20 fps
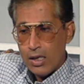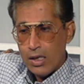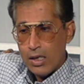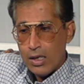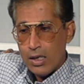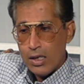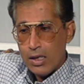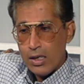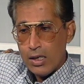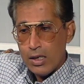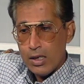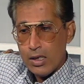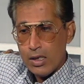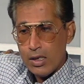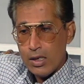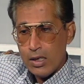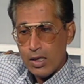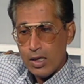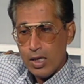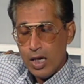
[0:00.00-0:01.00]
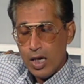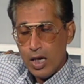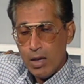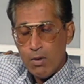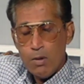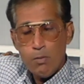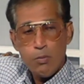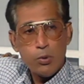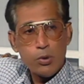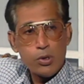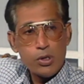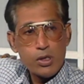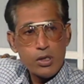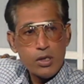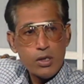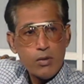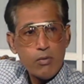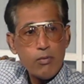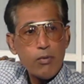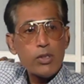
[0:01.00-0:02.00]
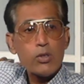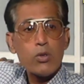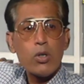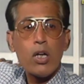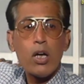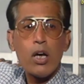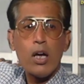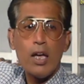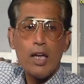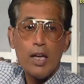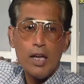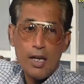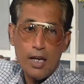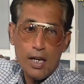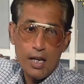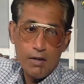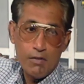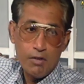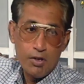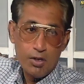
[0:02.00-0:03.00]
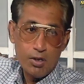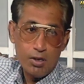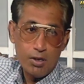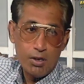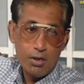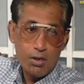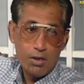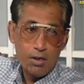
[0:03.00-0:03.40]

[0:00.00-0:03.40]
The enemy post was on a elevation.